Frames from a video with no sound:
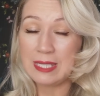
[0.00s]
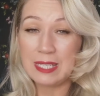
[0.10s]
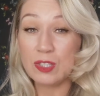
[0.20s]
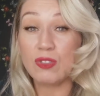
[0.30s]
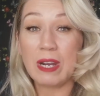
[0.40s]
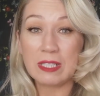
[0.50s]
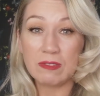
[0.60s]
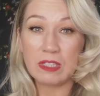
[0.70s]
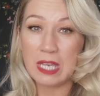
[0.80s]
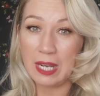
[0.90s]
It's
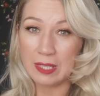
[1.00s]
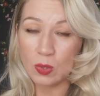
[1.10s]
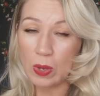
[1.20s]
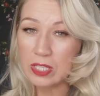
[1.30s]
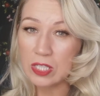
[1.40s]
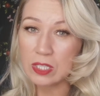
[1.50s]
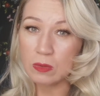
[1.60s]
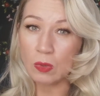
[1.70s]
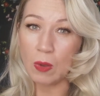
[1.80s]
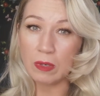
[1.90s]
interactive, so you can ask questions
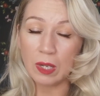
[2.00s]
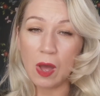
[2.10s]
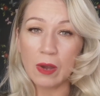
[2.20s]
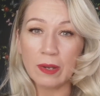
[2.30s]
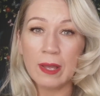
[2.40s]
as we're going along.